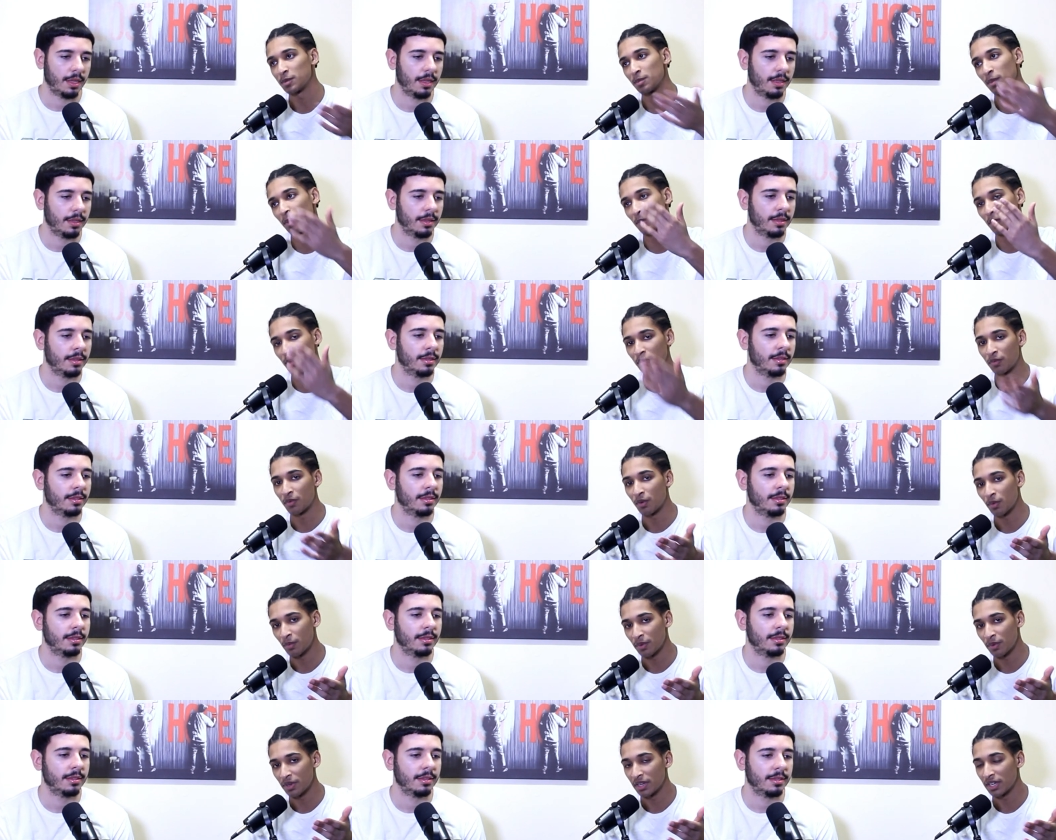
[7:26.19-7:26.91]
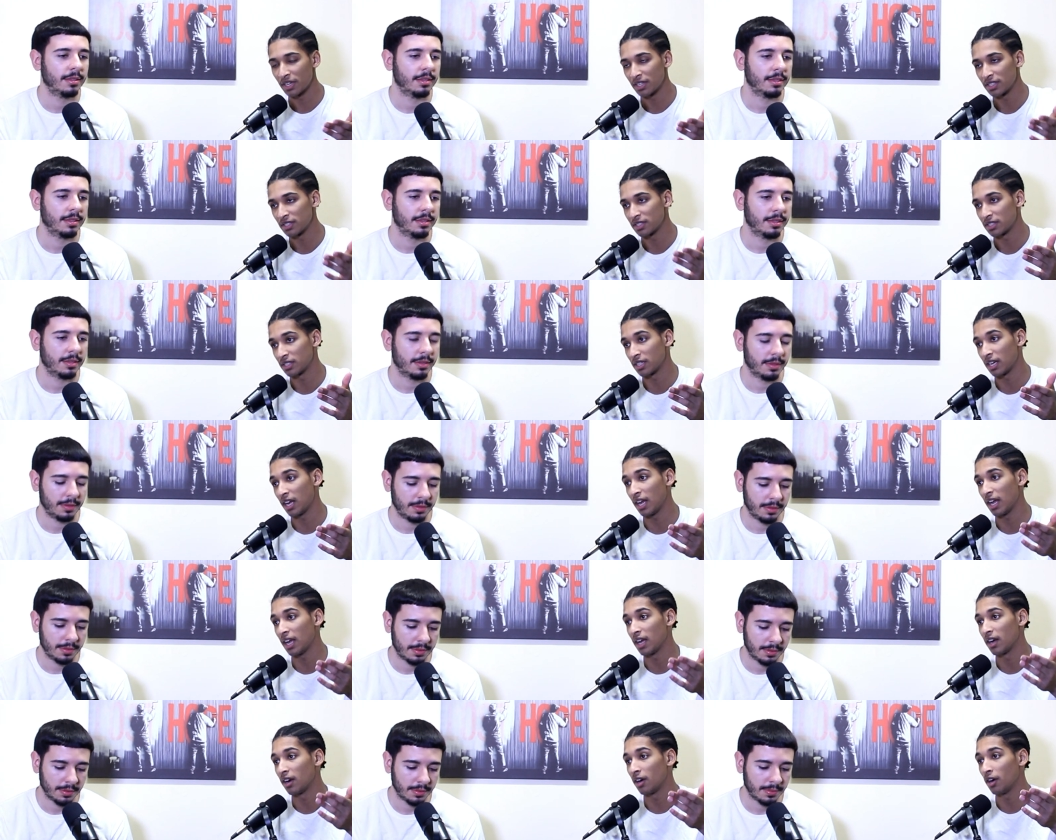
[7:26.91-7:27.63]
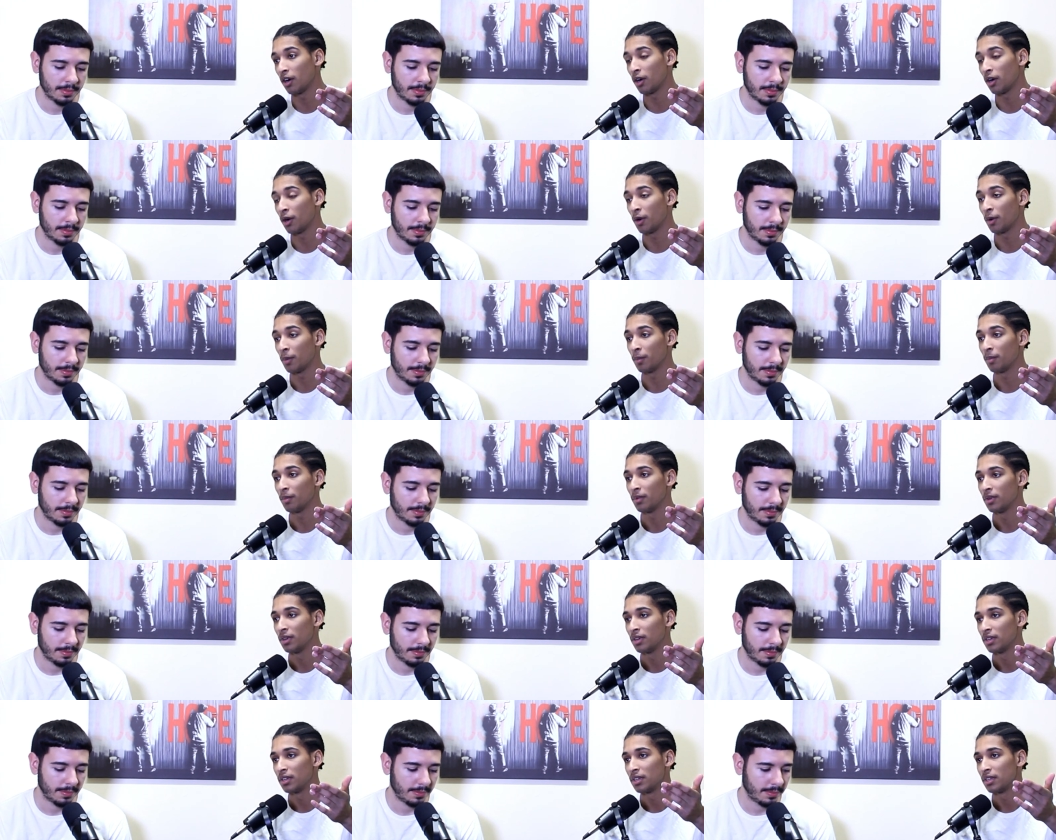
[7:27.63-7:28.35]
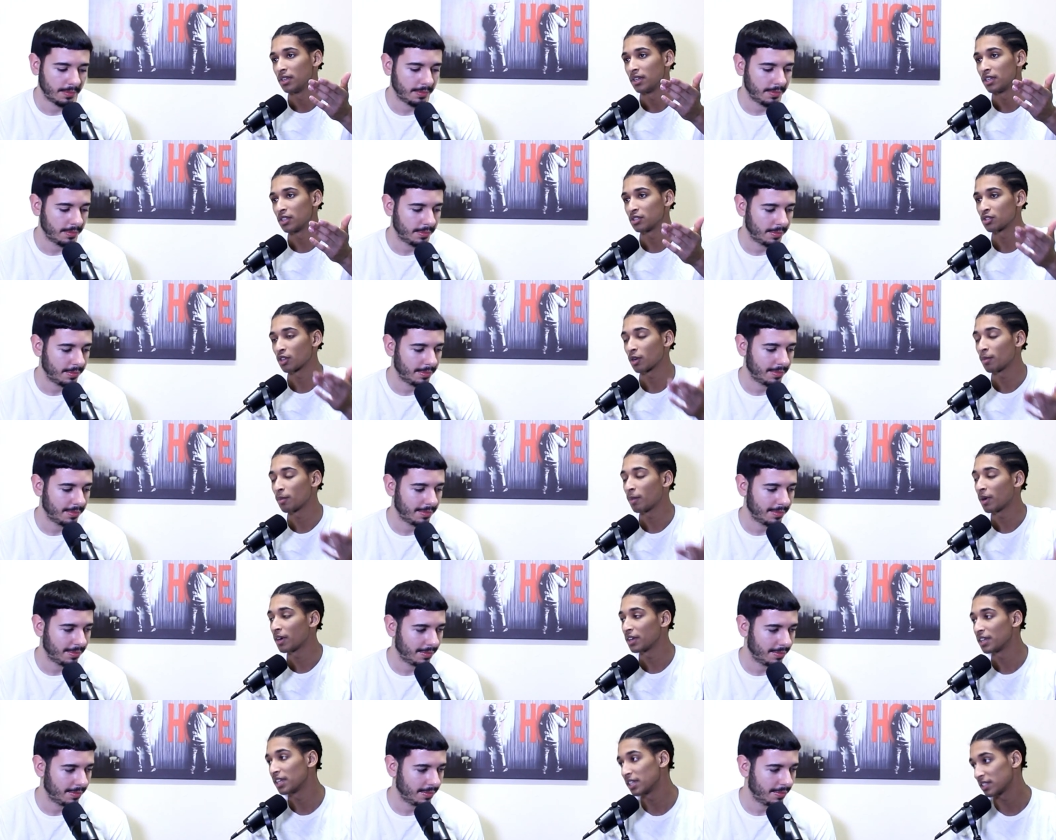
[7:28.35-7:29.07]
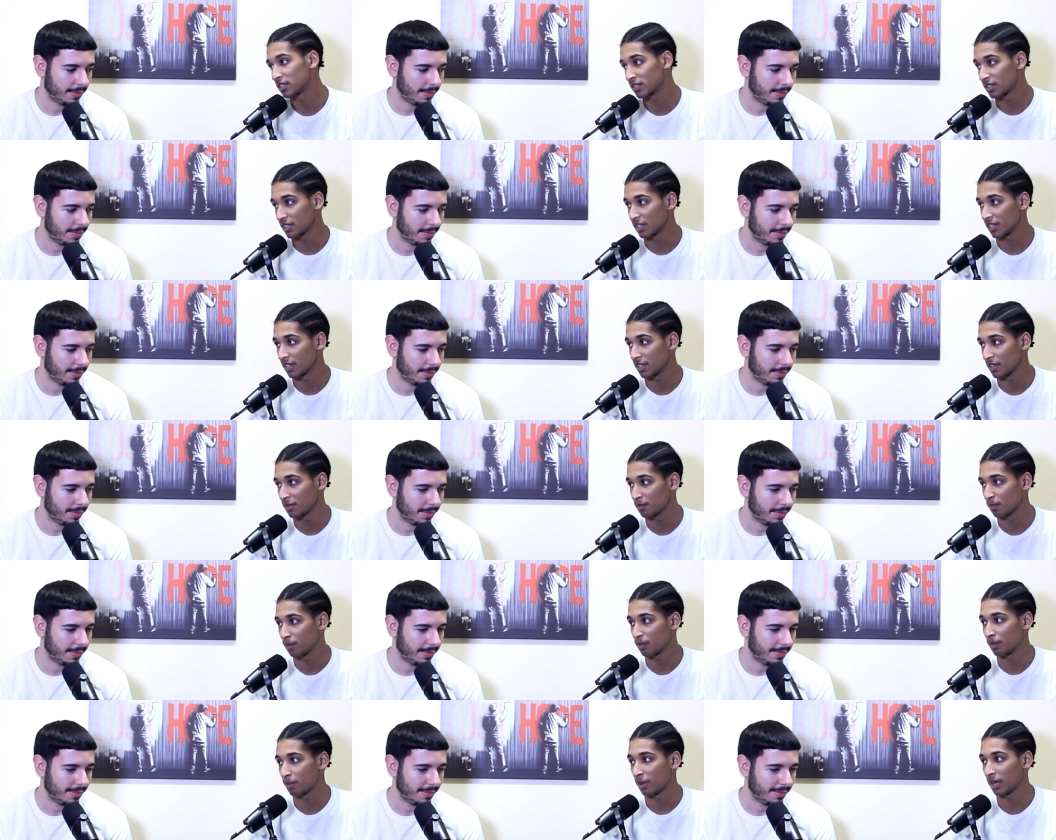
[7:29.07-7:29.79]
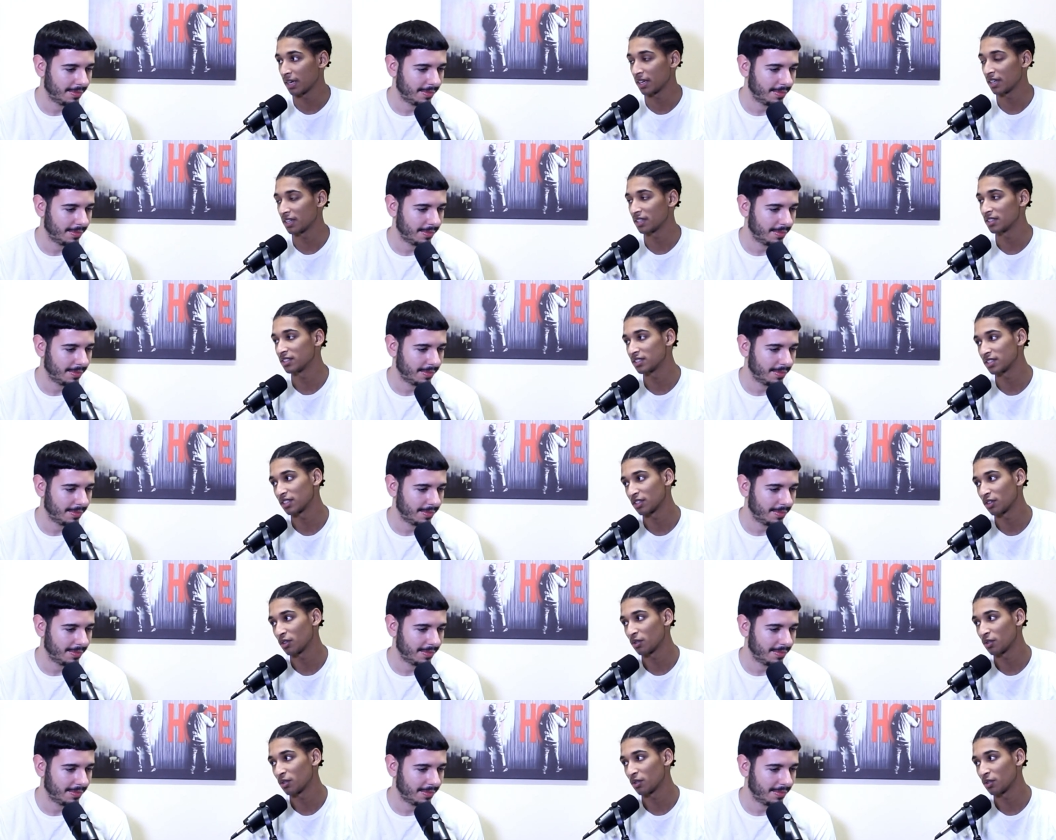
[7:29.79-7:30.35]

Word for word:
Speaker 1: But before we get into that, um, let's talk about yesterday, Pelicans and